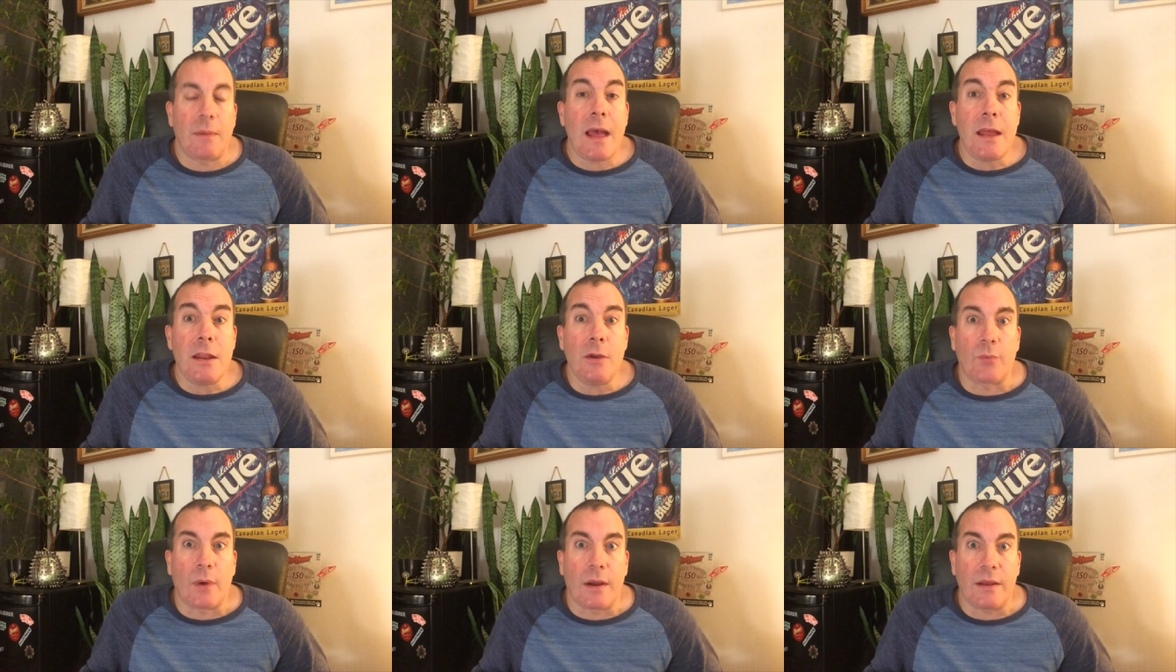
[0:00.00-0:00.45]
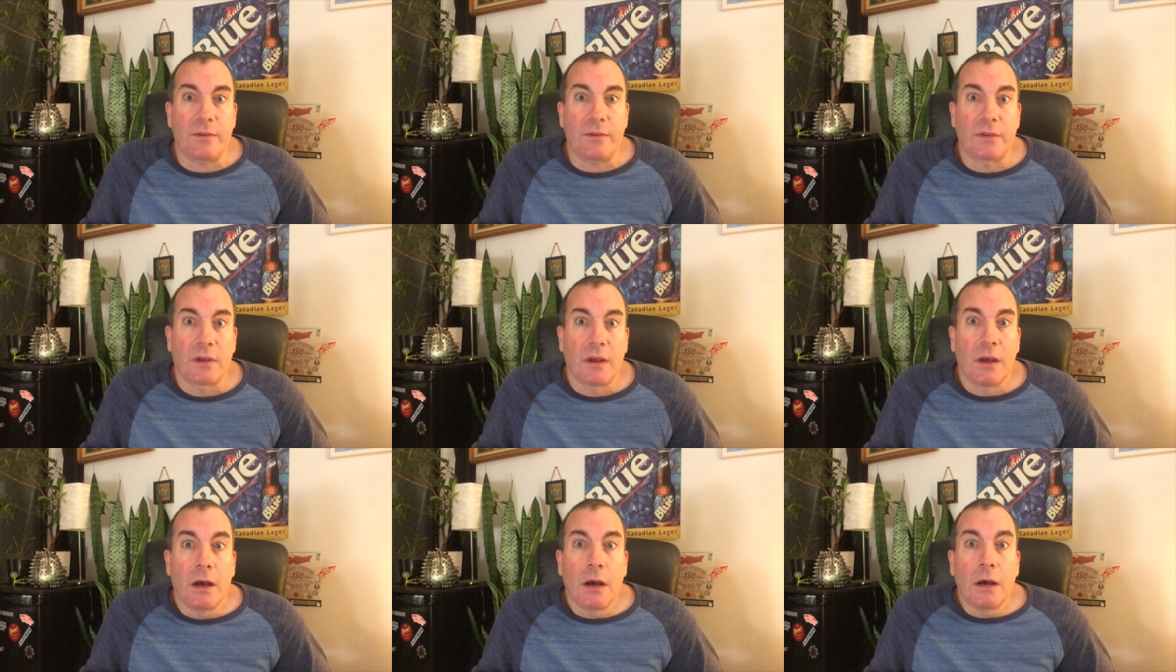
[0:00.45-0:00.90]
Anyways,
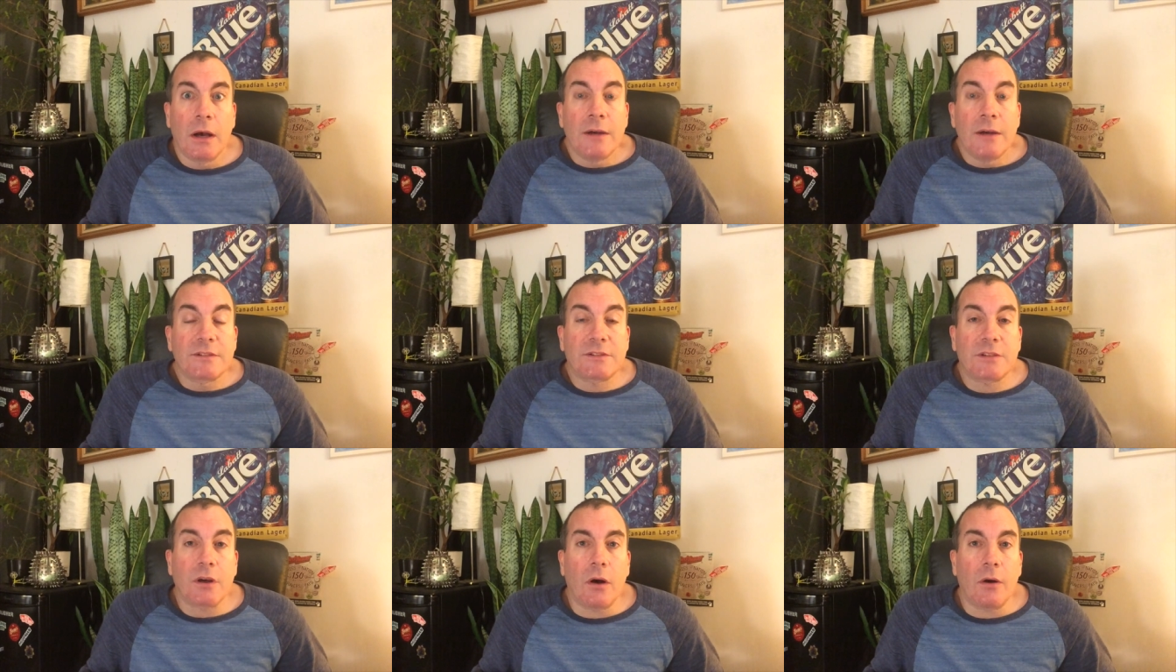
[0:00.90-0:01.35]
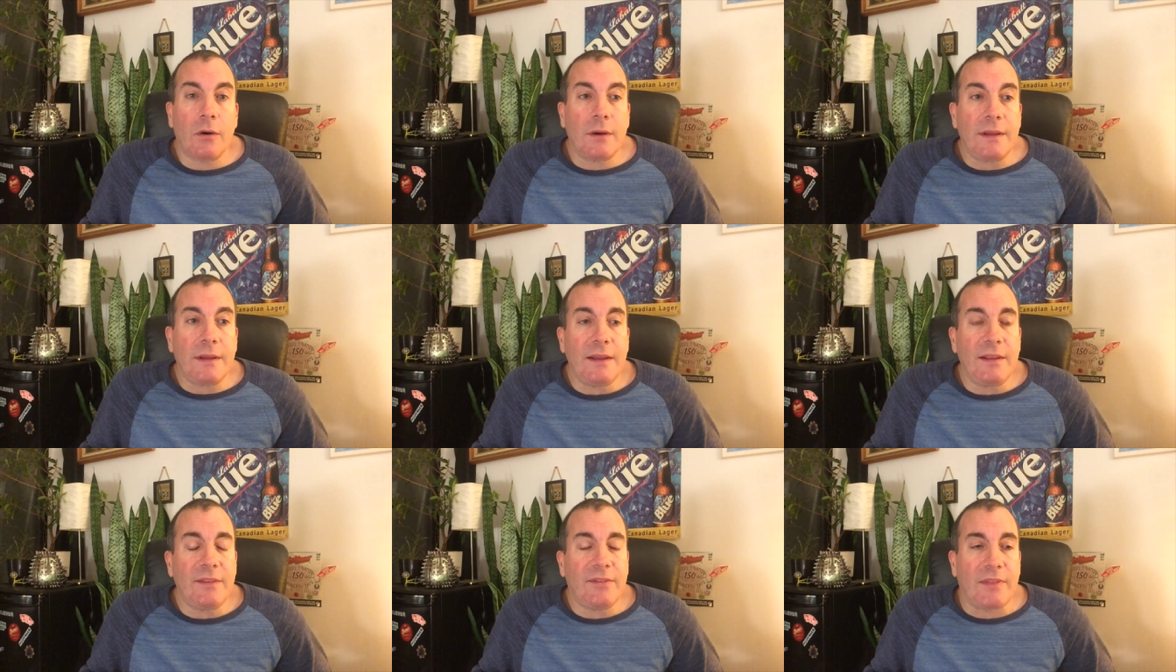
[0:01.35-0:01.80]
so
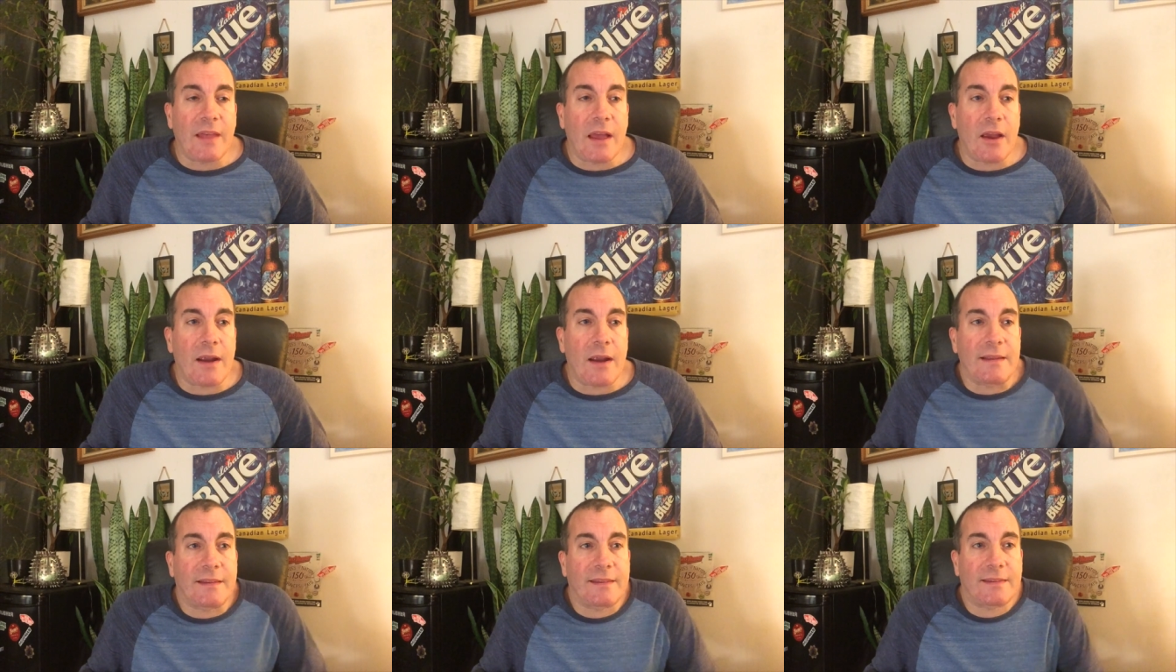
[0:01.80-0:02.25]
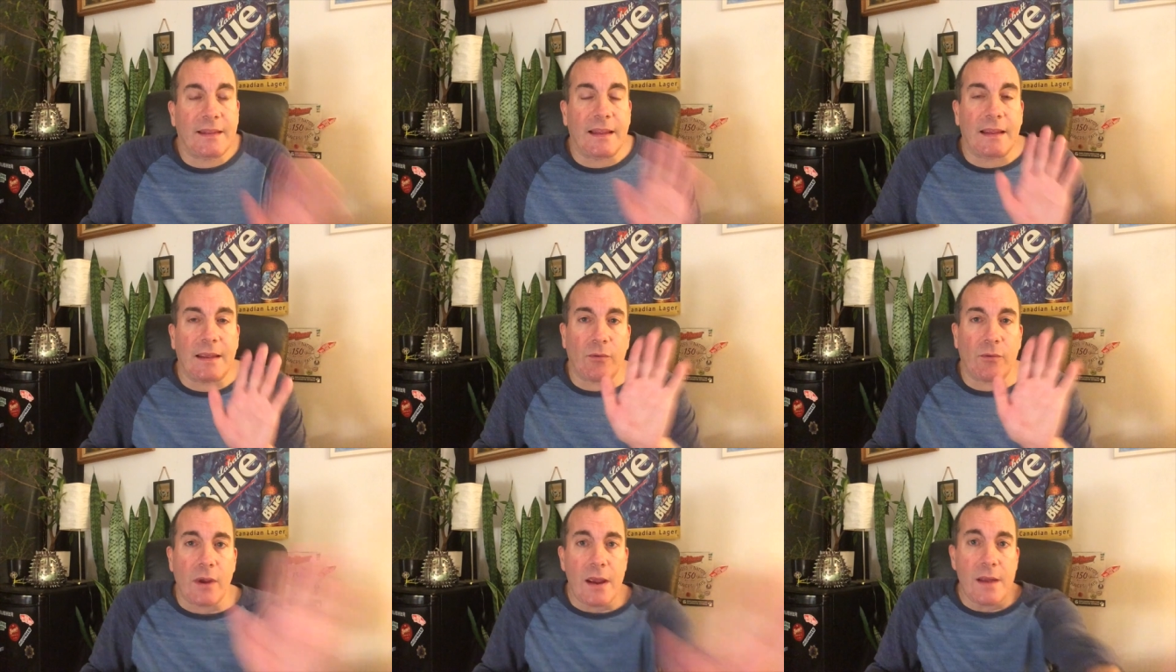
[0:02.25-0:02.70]
he's there and he's
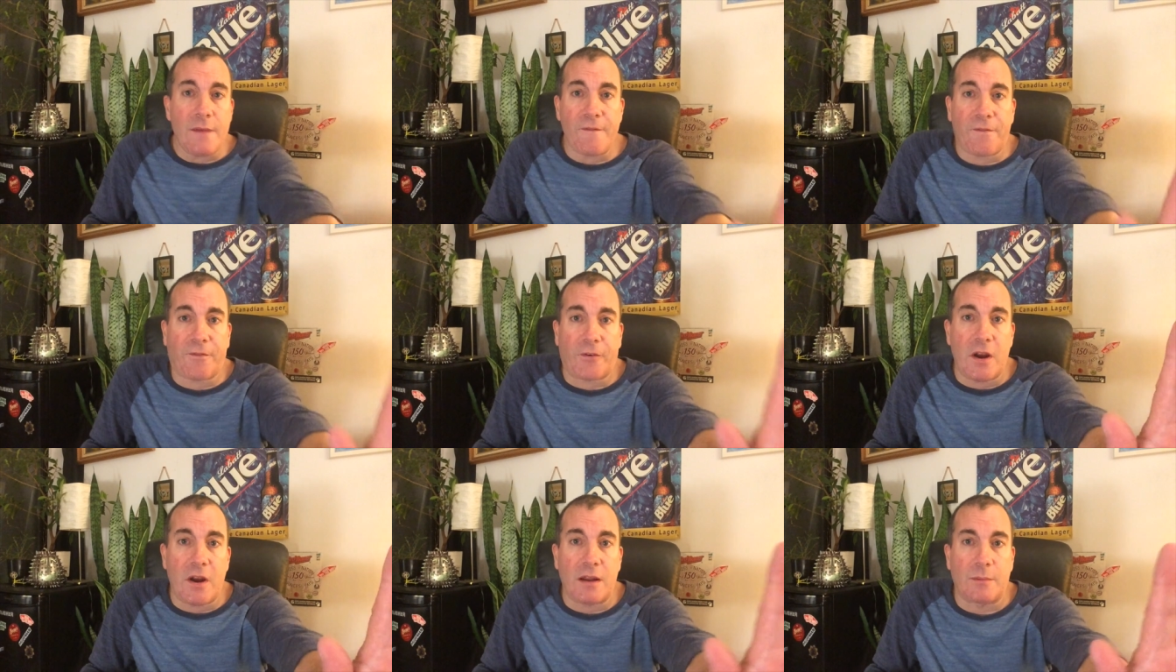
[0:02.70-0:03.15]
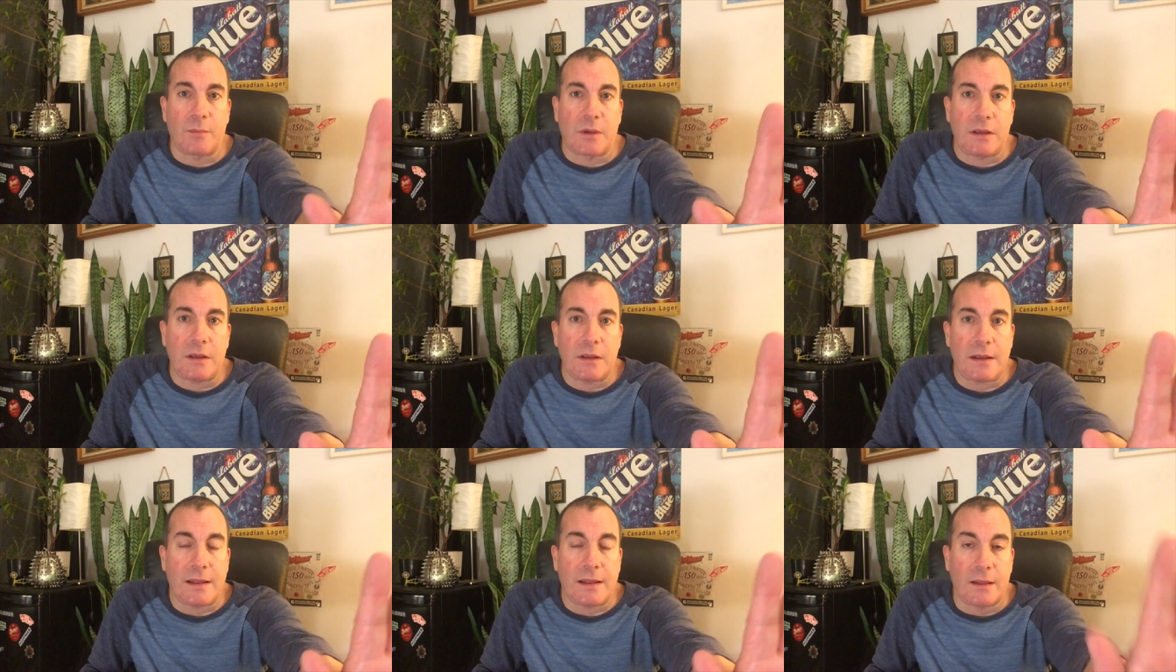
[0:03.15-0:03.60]
sitting right in front of
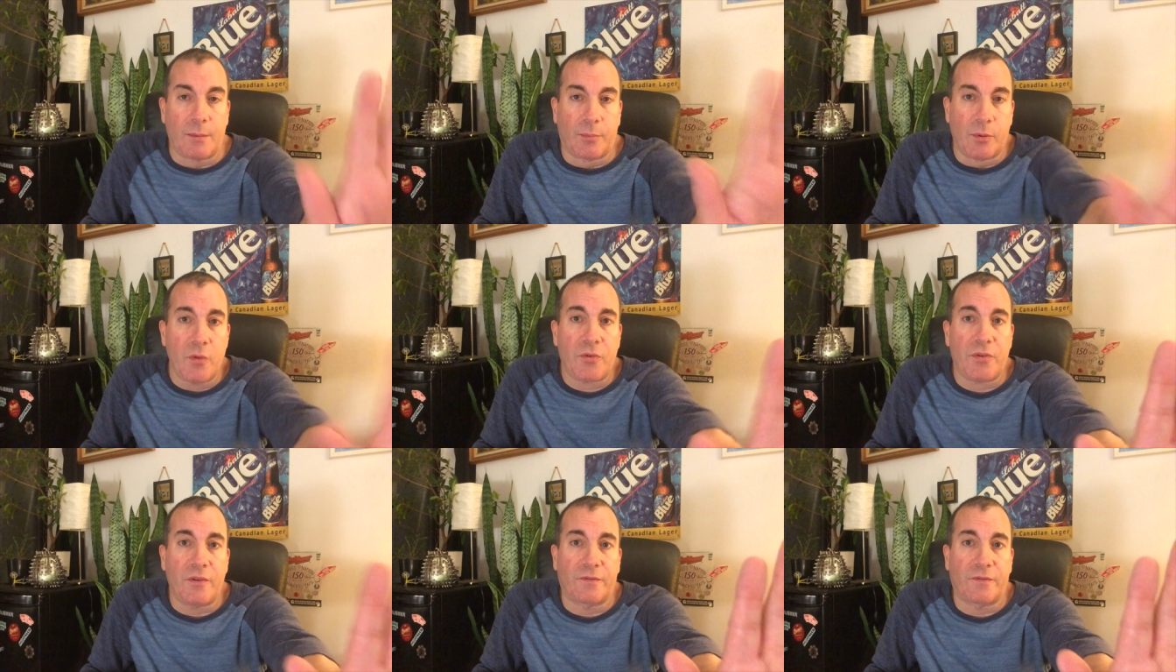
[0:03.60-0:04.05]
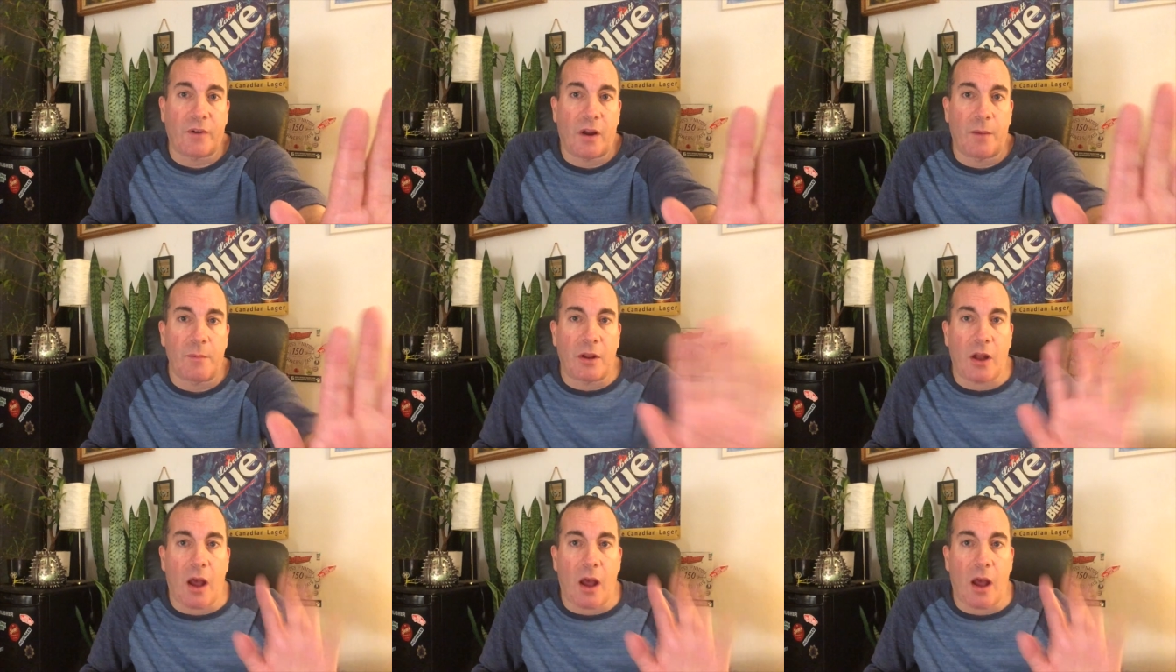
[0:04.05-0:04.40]
me, in the booth in front of me.